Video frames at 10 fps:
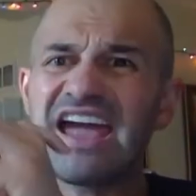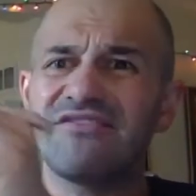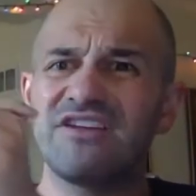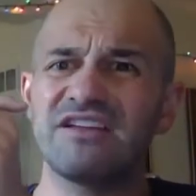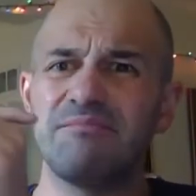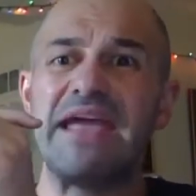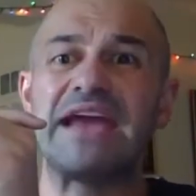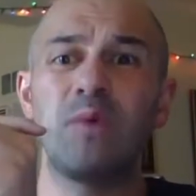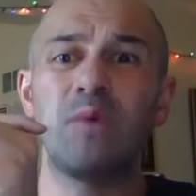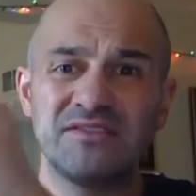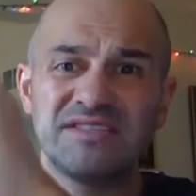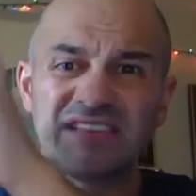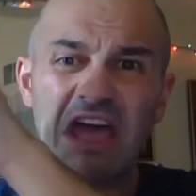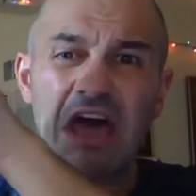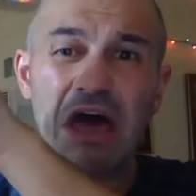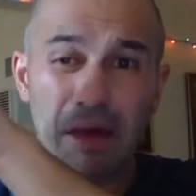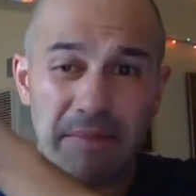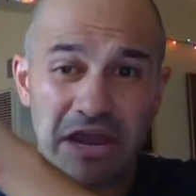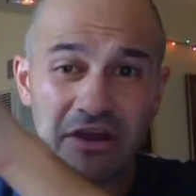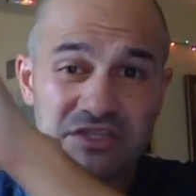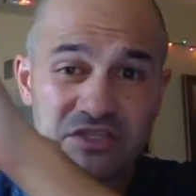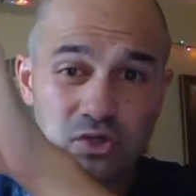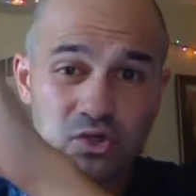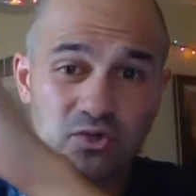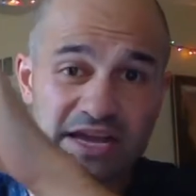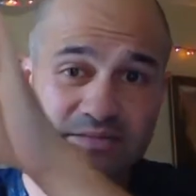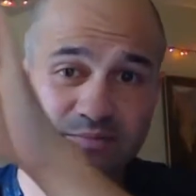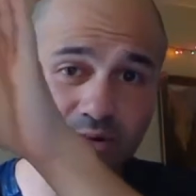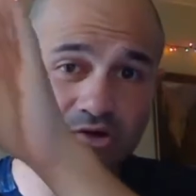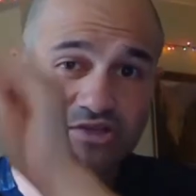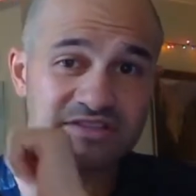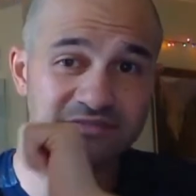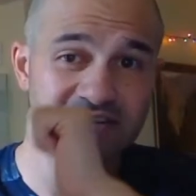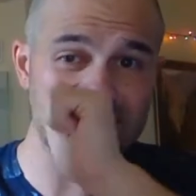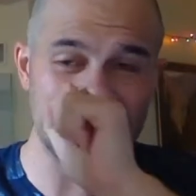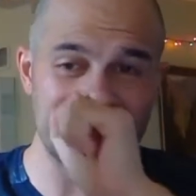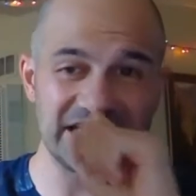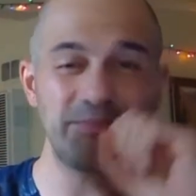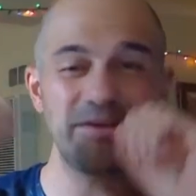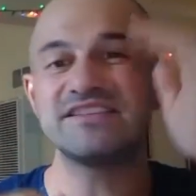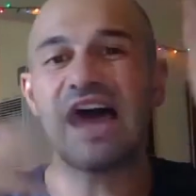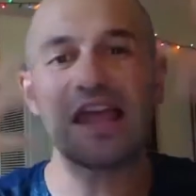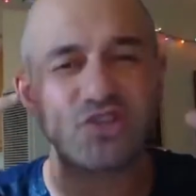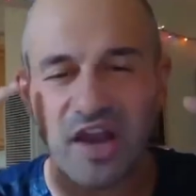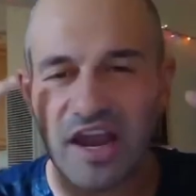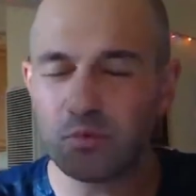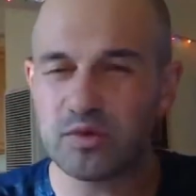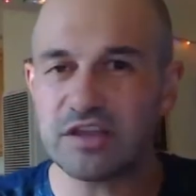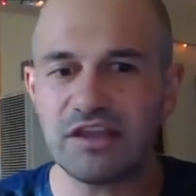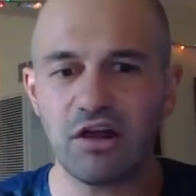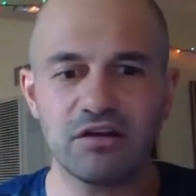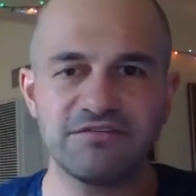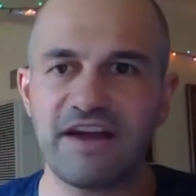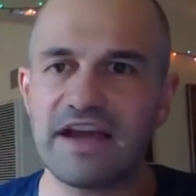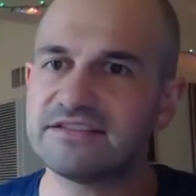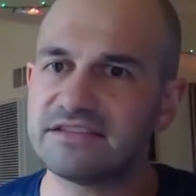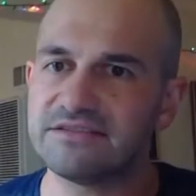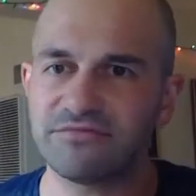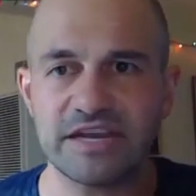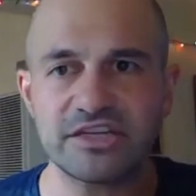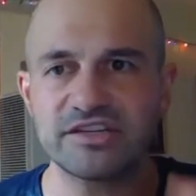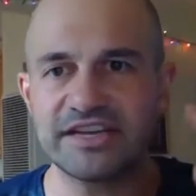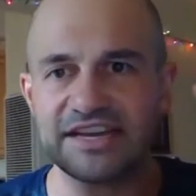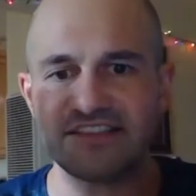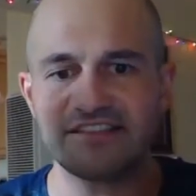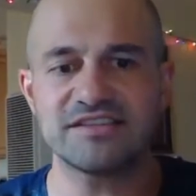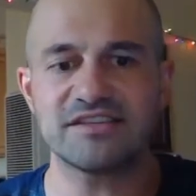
caveat, Manuel's American social class proportions of 1890, because I tried really hard to find this information and get